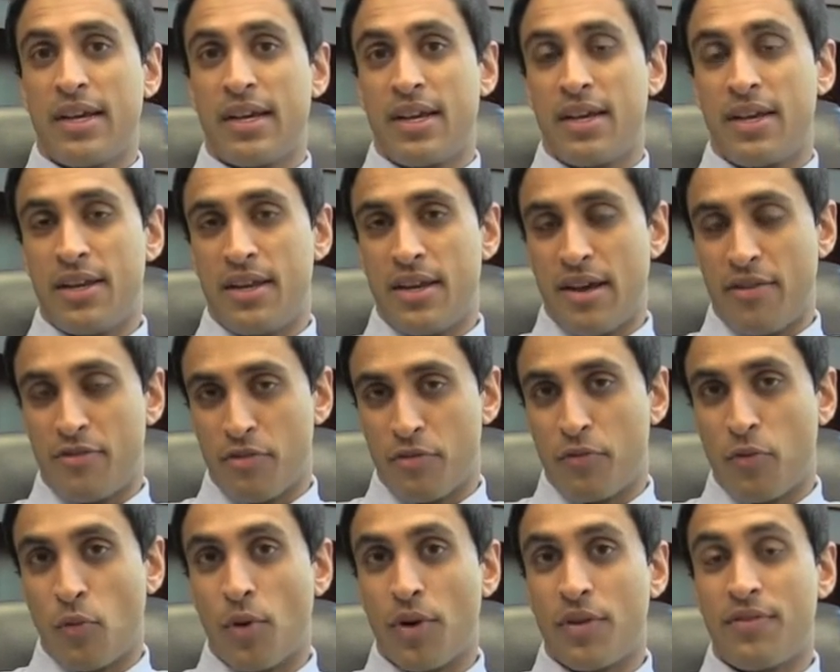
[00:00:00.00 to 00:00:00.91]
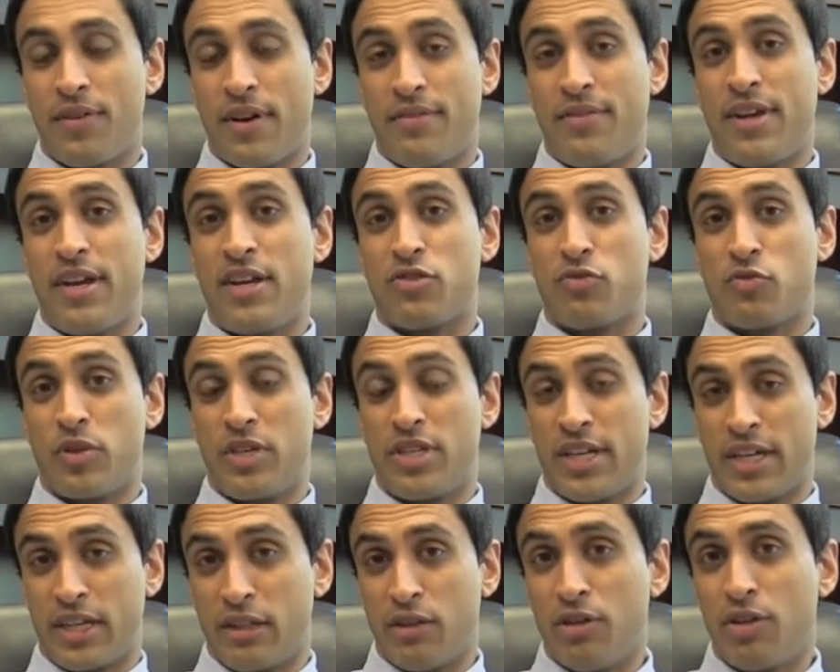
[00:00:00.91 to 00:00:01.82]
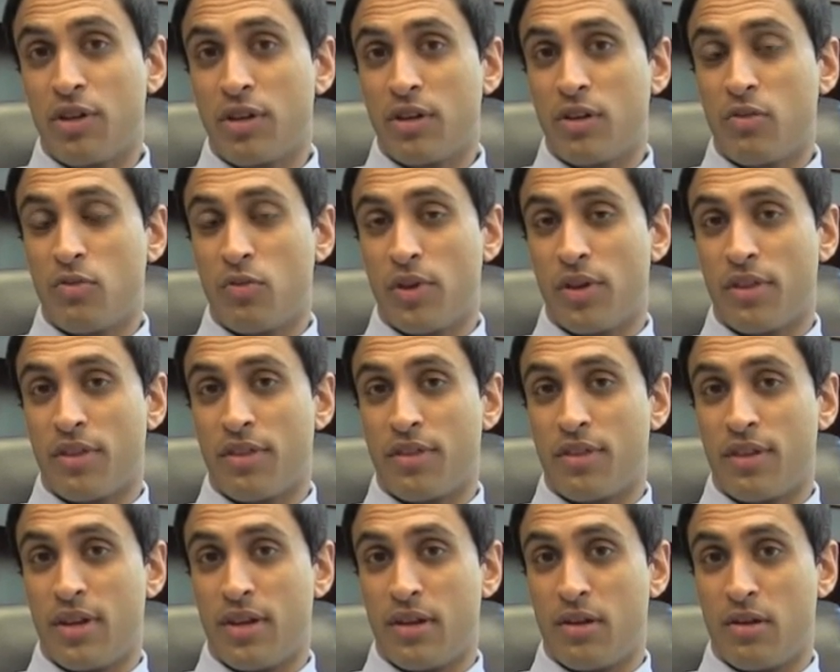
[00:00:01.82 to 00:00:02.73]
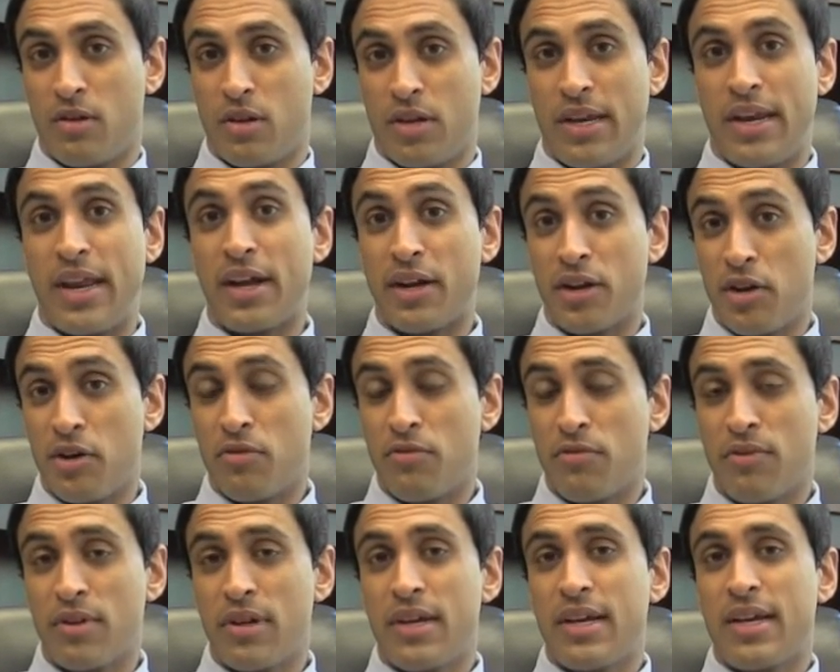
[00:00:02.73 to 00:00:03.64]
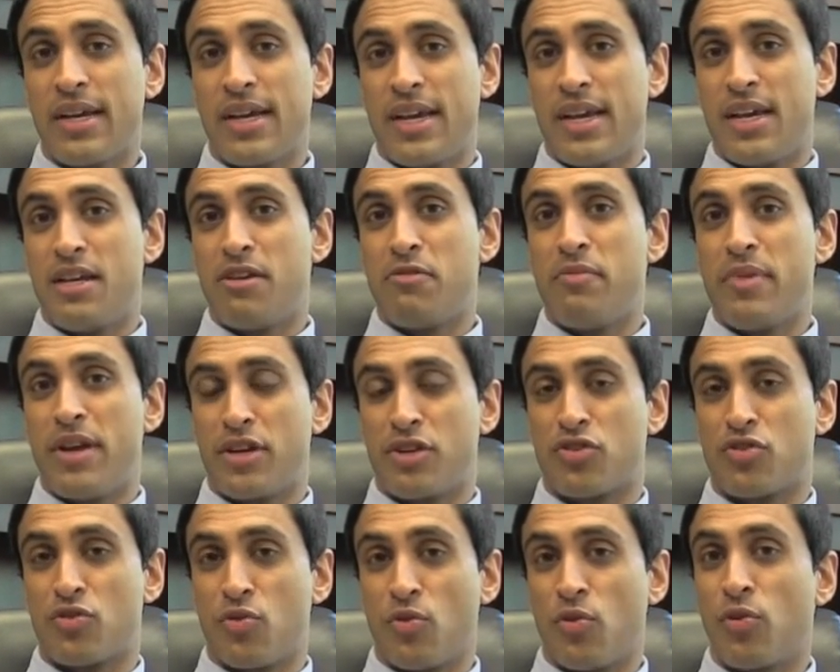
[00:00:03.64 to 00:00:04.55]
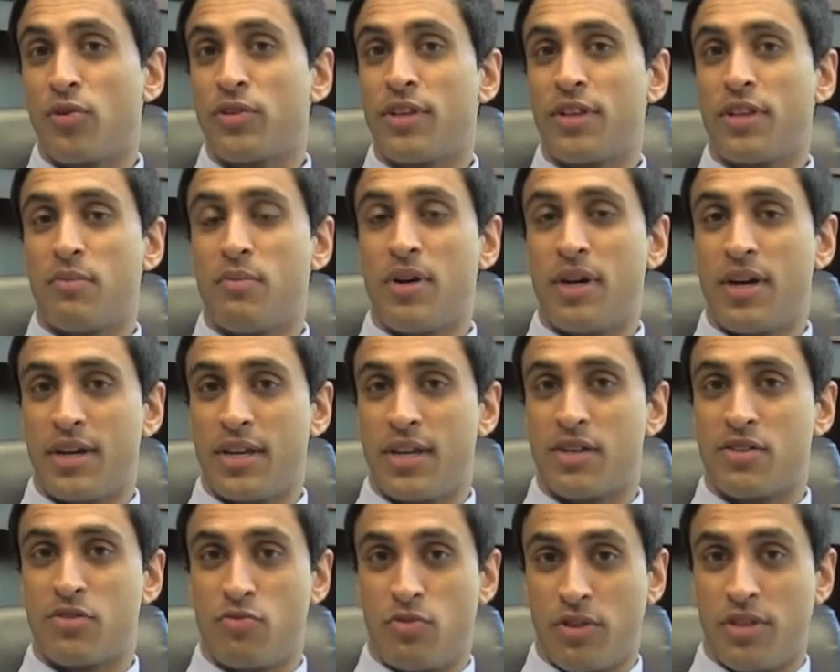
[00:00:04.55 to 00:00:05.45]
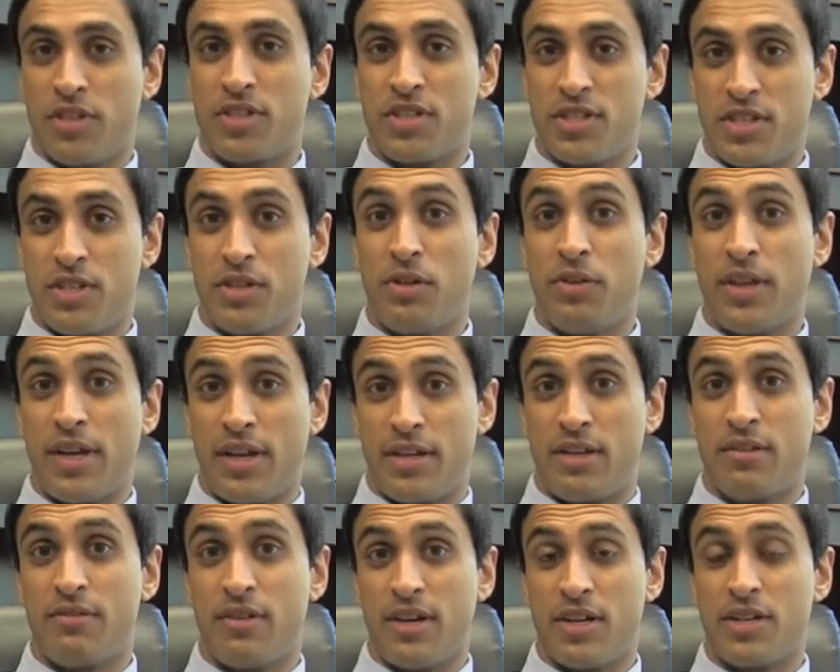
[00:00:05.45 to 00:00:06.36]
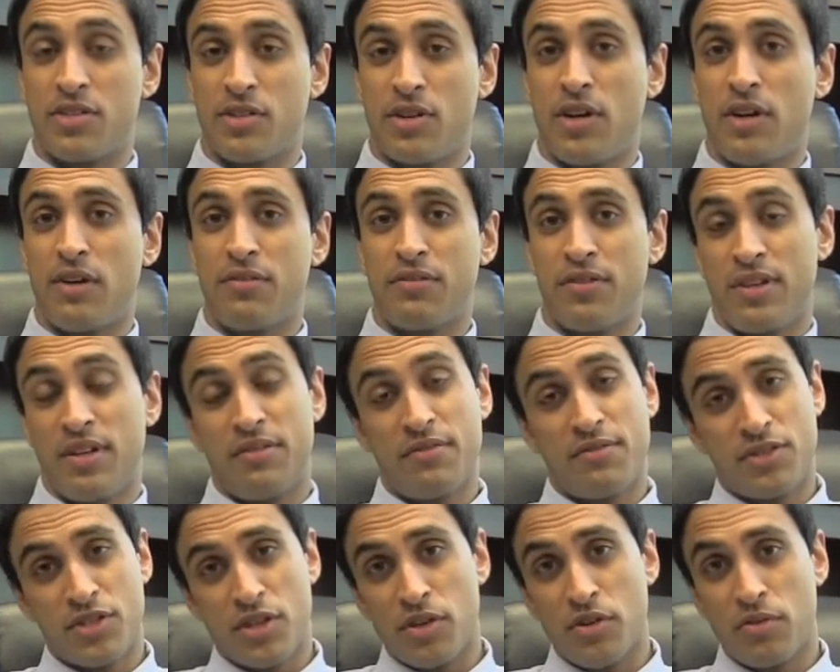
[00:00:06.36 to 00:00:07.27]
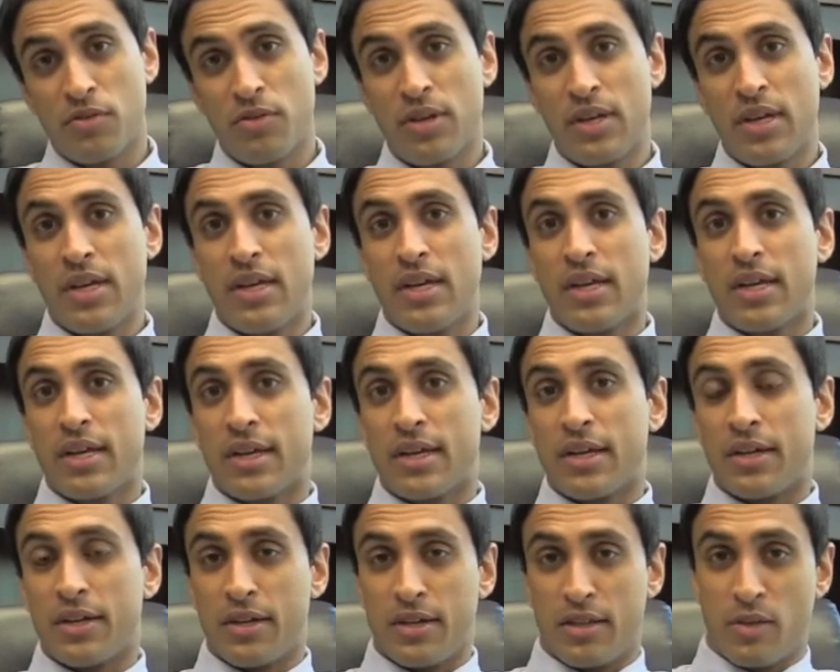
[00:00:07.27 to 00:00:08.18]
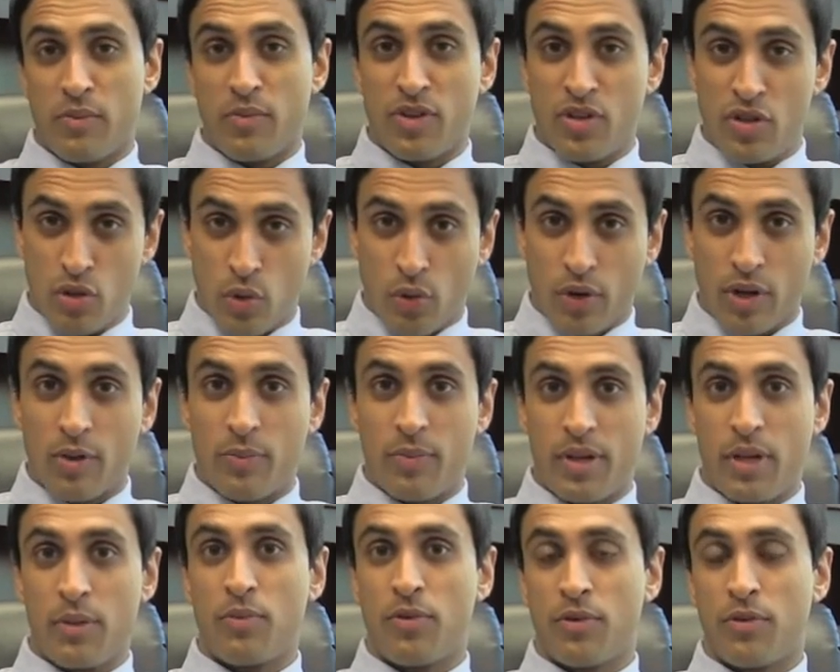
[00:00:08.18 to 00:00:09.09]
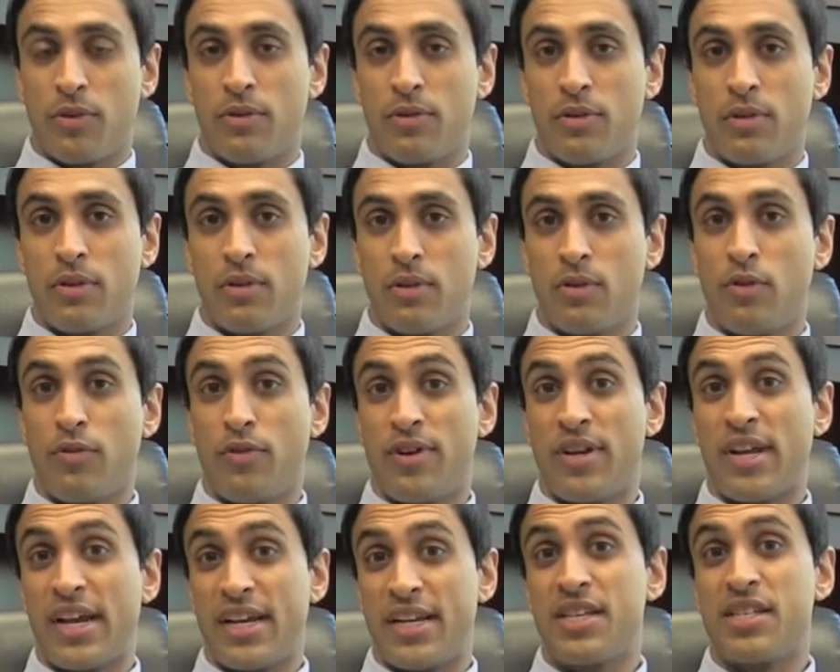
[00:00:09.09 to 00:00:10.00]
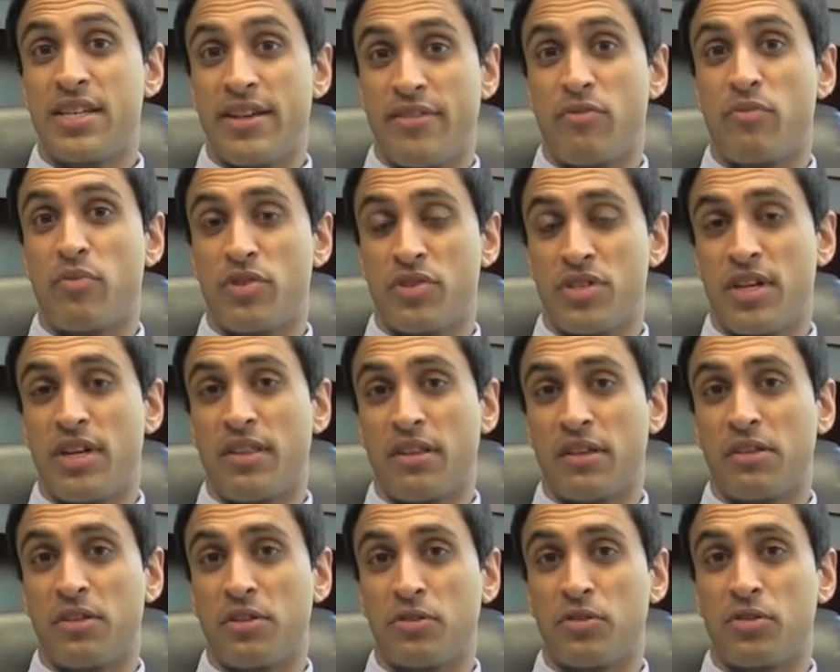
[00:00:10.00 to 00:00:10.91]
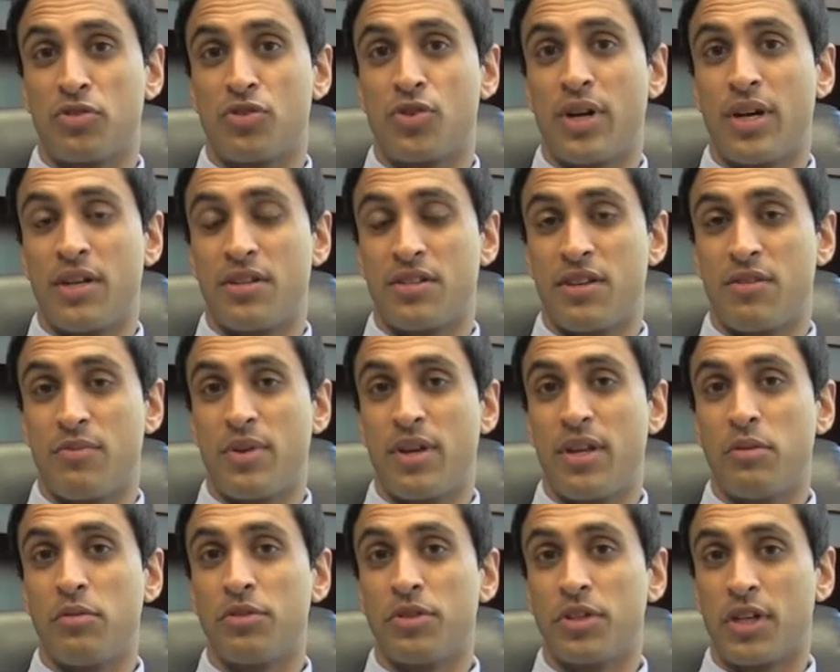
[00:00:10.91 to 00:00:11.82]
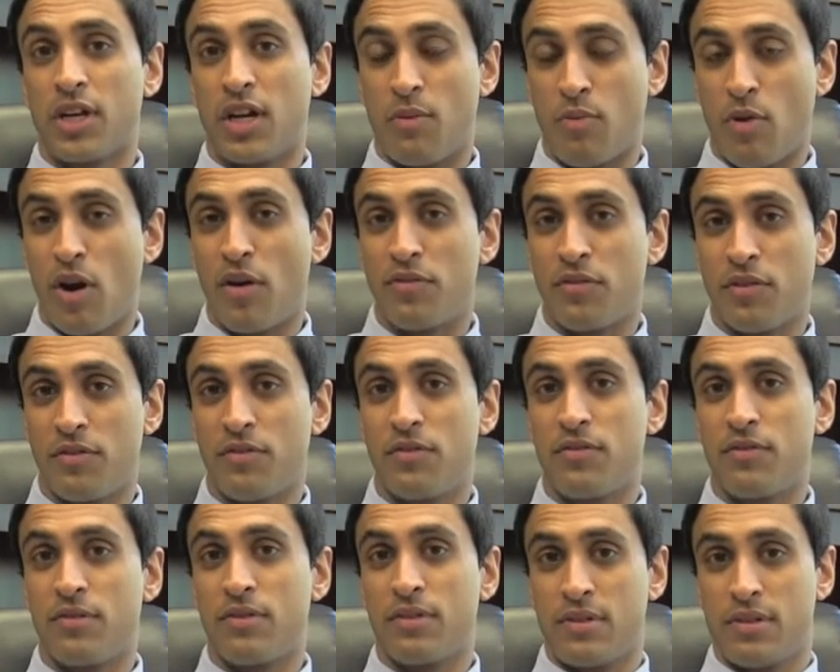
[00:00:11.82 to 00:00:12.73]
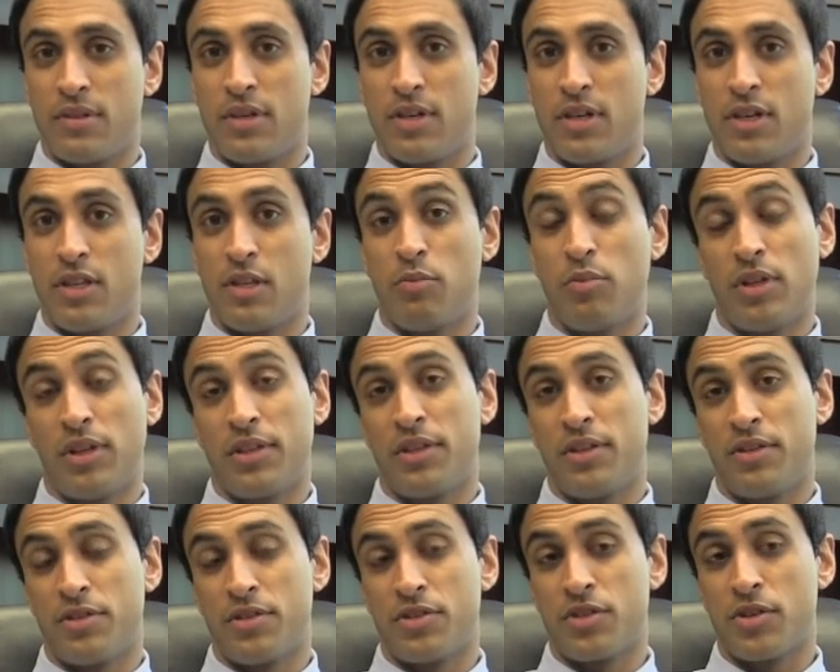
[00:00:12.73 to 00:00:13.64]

And after 45 days, we take a look with uh, an echo and make sure that the body has really sealed that device off. And if so, uh, the majority of people, over 97% in the clinical trials, have been able to come off of uh, the blood thinner.